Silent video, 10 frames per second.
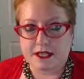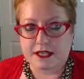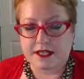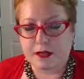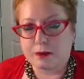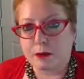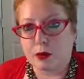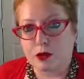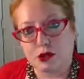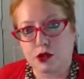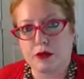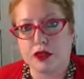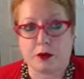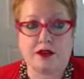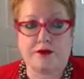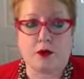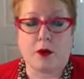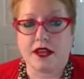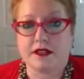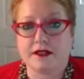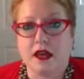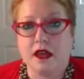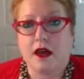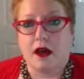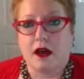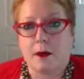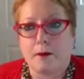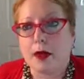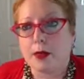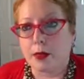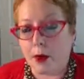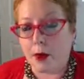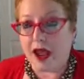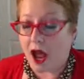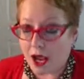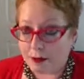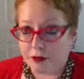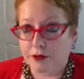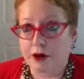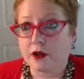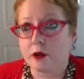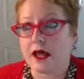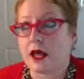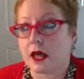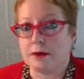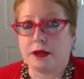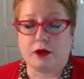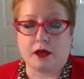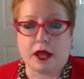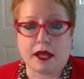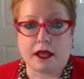these, I see people do them in 3 different ways. The way I prefer and the way a lot of people